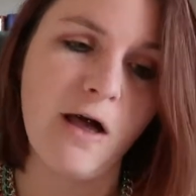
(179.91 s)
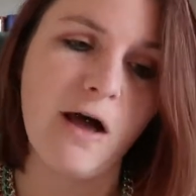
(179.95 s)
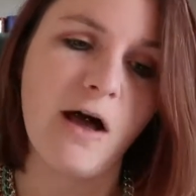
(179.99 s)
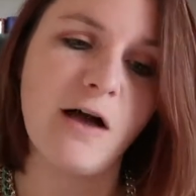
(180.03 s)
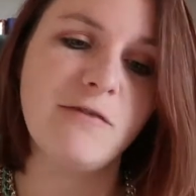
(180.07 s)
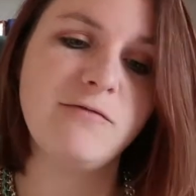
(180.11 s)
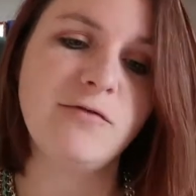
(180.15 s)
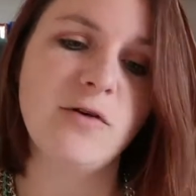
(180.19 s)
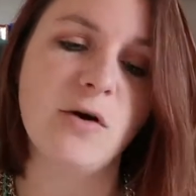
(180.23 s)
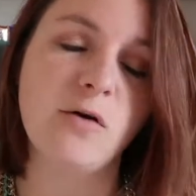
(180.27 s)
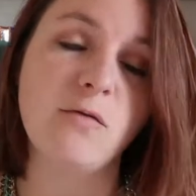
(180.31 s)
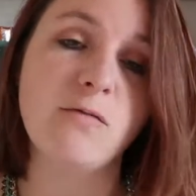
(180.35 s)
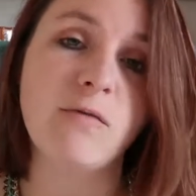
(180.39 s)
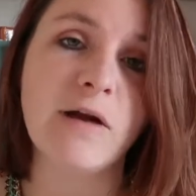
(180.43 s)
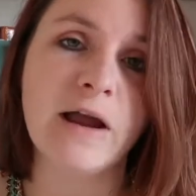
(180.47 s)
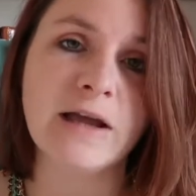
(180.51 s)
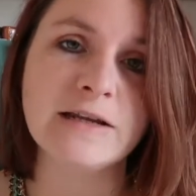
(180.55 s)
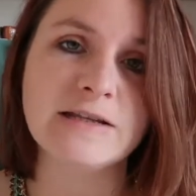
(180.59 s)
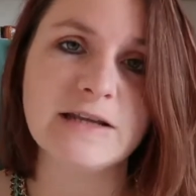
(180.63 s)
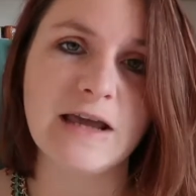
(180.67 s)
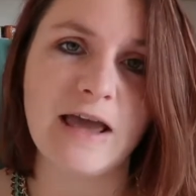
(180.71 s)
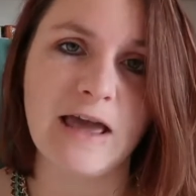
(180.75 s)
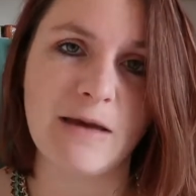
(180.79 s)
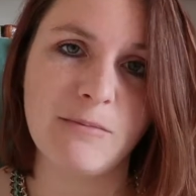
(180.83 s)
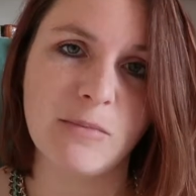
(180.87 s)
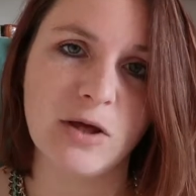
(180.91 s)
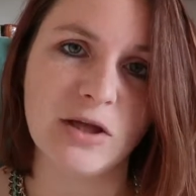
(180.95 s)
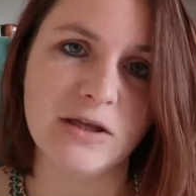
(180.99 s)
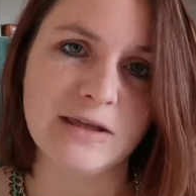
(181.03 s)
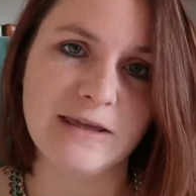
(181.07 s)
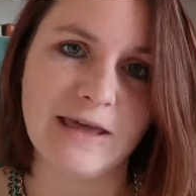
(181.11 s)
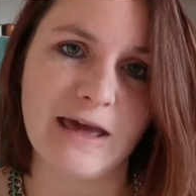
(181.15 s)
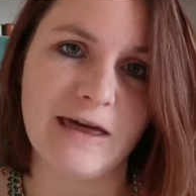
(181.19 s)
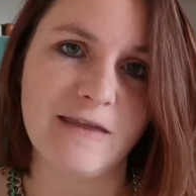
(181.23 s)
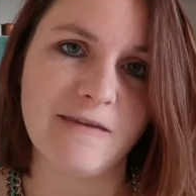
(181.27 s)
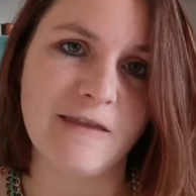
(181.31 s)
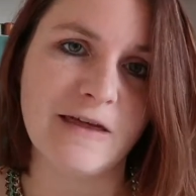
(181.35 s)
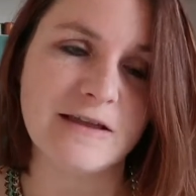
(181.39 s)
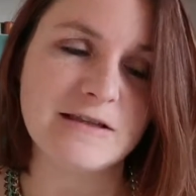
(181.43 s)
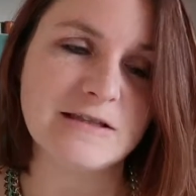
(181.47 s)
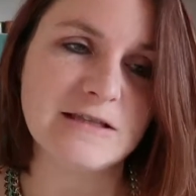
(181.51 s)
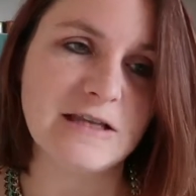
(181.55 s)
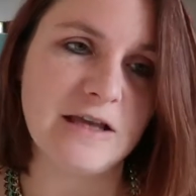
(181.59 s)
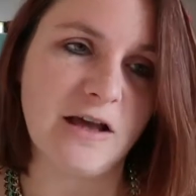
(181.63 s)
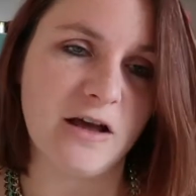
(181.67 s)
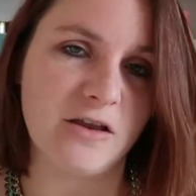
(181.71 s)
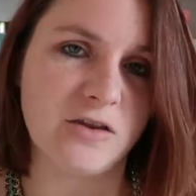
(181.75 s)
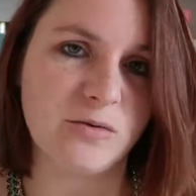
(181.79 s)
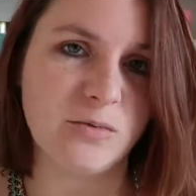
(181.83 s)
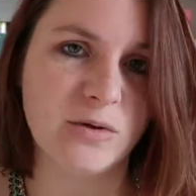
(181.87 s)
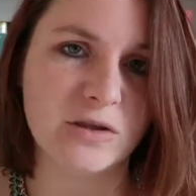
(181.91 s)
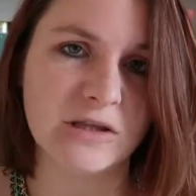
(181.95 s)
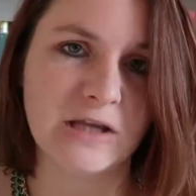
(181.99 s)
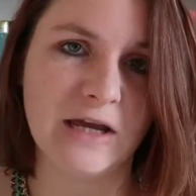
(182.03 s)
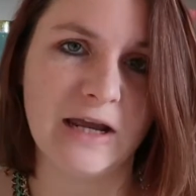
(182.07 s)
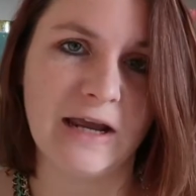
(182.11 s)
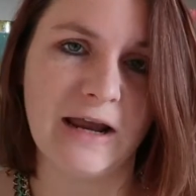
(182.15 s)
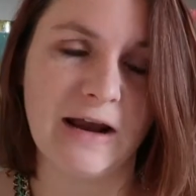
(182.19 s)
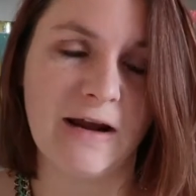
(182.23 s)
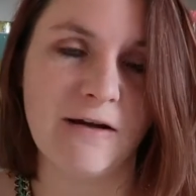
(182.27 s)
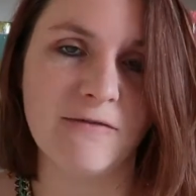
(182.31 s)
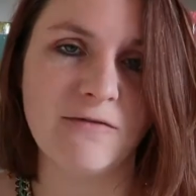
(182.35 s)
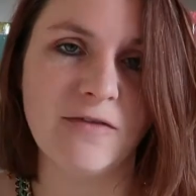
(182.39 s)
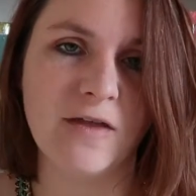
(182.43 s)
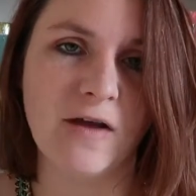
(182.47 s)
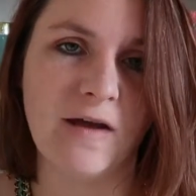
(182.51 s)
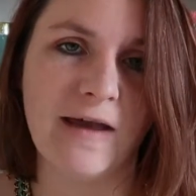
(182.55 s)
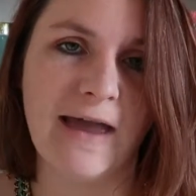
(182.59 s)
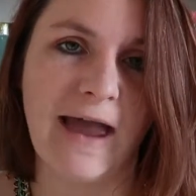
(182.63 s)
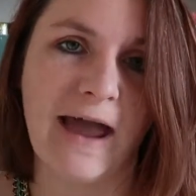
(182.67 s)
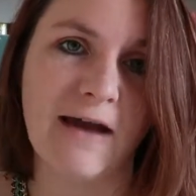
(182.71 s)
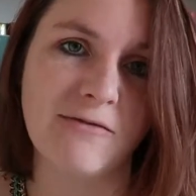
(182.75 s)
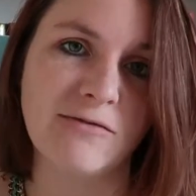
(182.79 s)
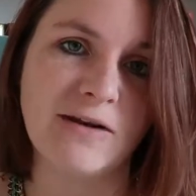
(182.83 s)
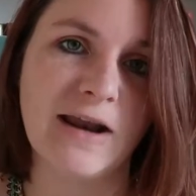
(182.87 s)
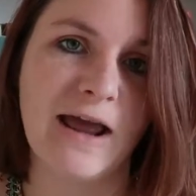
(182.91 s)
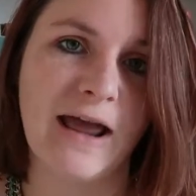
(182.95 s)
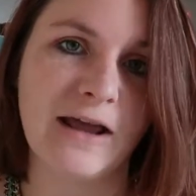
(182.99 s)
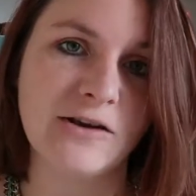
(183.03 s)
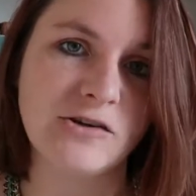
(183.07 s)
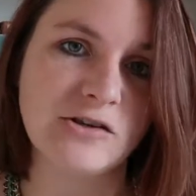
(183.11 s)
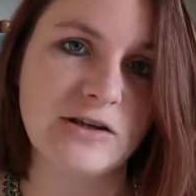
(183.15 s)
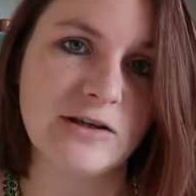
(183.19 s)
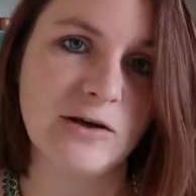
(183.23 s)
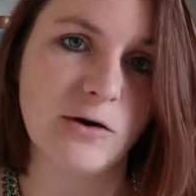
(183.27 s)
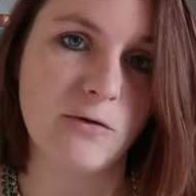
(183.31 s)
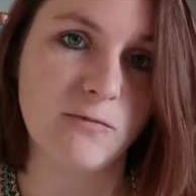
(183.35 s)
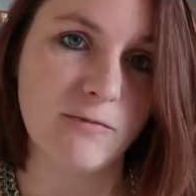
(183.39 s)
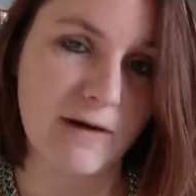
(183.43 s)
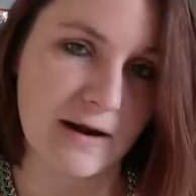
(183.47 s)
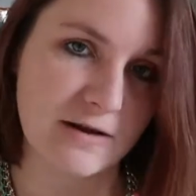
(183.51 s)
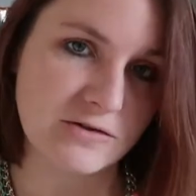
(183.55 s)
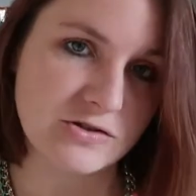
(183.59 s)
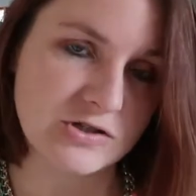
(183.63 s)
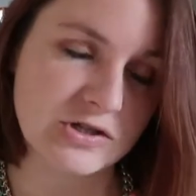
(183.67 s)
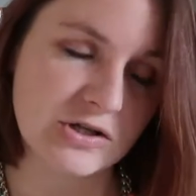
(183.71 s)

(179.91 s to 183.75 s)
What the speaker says: I've not read Emma yet. That's the other one that I have that I haven't actually got round